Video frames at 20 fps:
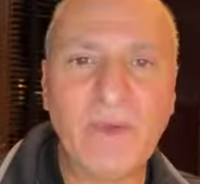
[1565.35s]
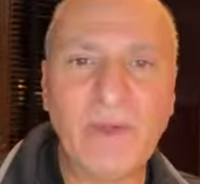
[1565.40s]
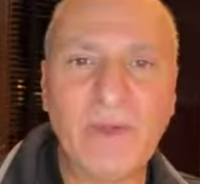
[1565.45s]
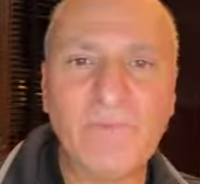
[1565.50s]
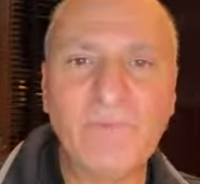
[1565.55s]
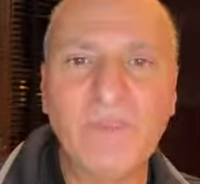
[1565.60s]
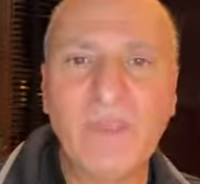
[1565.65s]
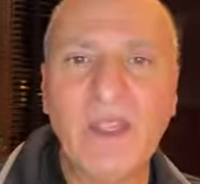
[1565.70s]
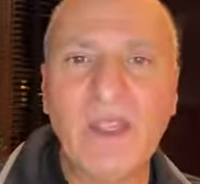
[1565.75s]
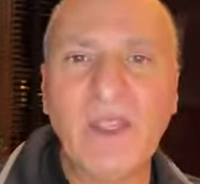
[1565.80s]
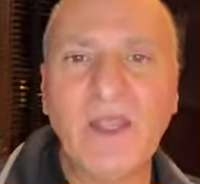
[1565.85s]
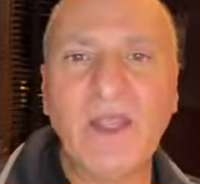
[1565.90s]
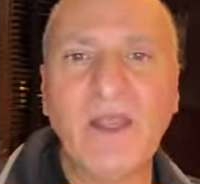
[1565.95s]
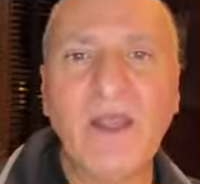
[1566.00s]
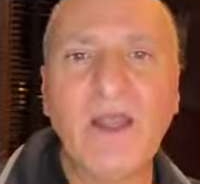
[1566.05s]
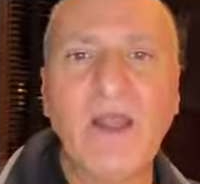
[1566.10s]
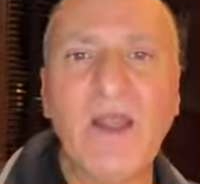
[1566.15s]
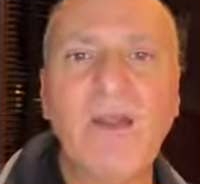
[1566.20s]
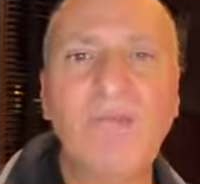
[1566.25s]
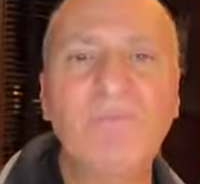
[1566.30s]
But
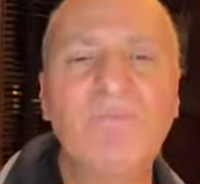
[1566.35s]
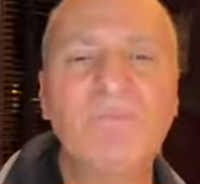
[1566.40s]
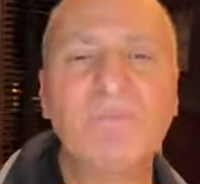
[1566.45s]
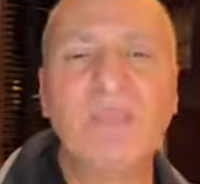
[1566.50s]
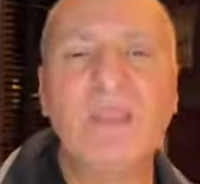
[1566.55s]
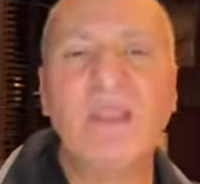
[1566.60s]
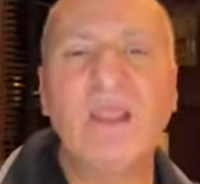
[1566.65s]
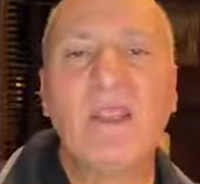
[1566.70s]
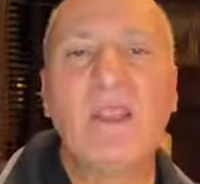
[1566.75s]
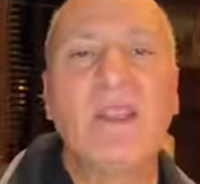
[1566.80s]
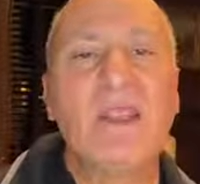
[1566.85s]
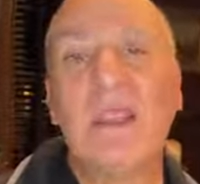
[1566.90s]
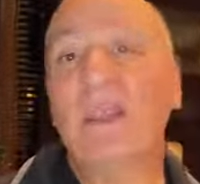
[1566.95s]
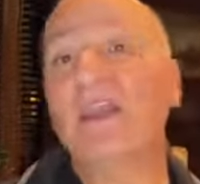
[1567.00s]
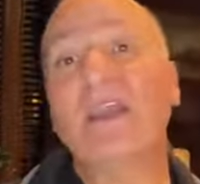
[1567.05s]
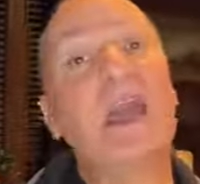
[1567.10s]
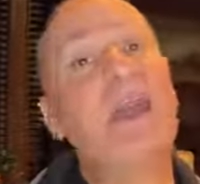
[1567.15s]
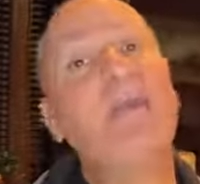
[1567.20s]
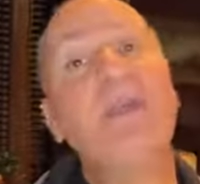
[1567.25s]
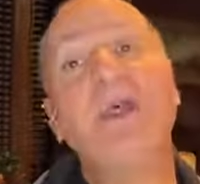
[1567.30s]

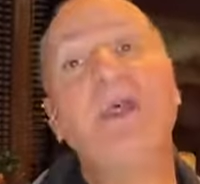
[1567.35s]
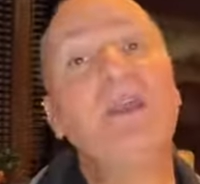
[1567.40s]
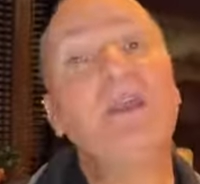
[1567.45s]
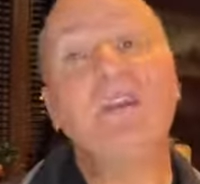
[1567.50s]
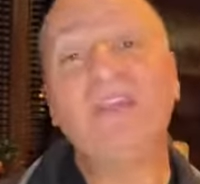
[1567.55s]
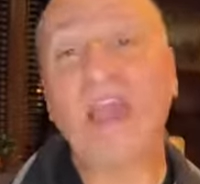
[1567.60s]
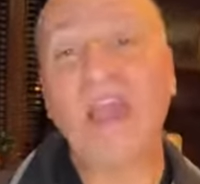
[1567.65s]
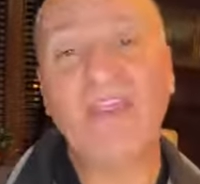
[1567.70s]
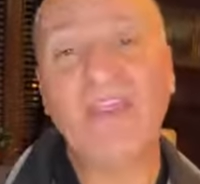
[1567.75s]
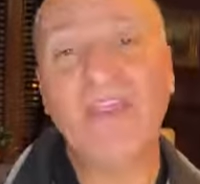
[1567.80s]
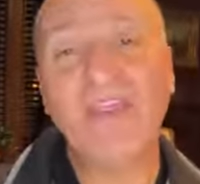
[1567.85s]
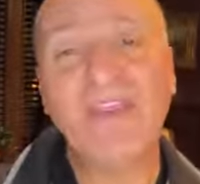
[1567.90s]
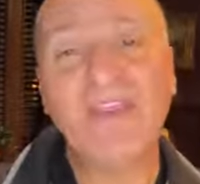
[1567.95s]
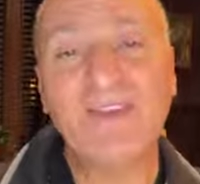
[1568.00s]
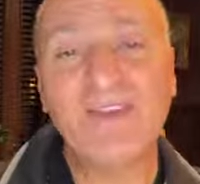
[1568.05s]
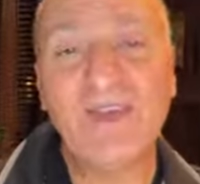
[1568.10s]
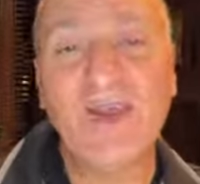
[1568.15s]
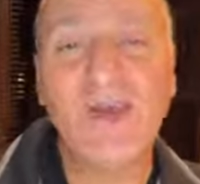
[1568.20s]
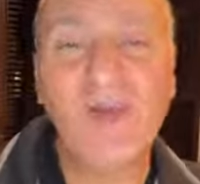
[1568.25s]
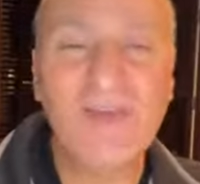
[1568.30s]
Kybella is, I
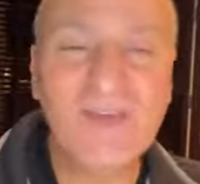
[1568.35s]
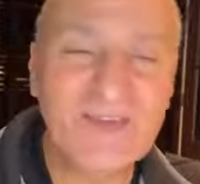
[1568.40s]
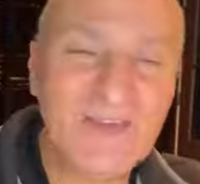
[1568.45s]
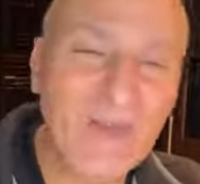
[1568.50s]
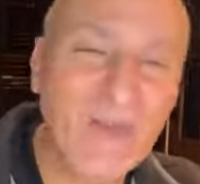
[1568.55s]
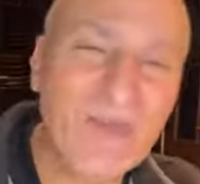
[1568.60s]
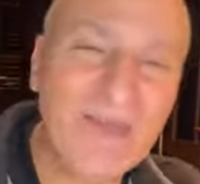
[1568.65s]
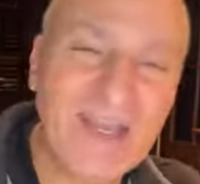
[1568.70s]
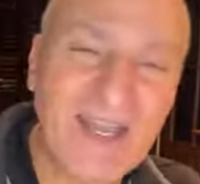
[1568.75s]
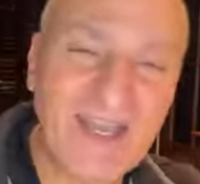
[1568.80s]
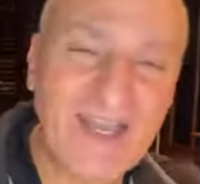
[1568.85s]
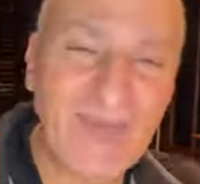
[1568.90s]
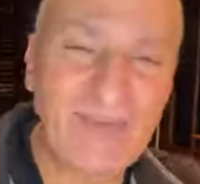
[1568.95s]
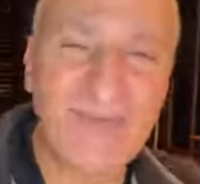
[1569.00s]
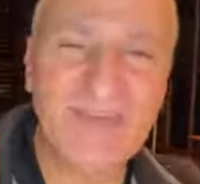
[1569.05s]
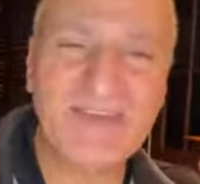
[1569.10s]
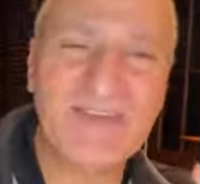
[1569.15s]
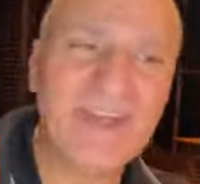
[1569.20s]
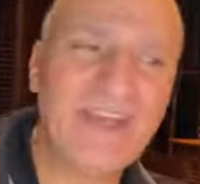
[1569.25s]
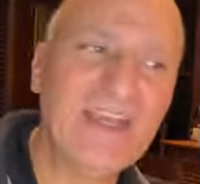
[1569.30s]
think, someone got
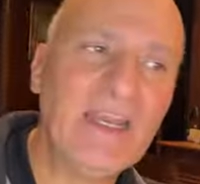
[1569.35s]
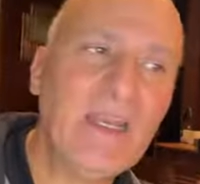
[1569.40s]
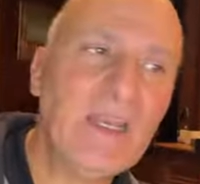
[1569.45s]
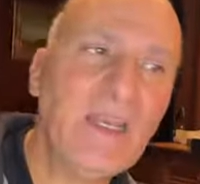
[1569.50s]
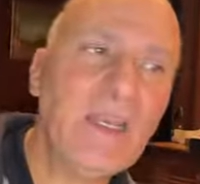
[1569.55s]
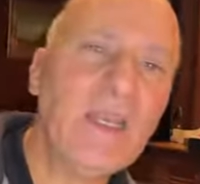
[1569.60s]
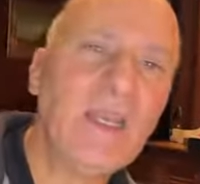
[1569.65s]
up and said,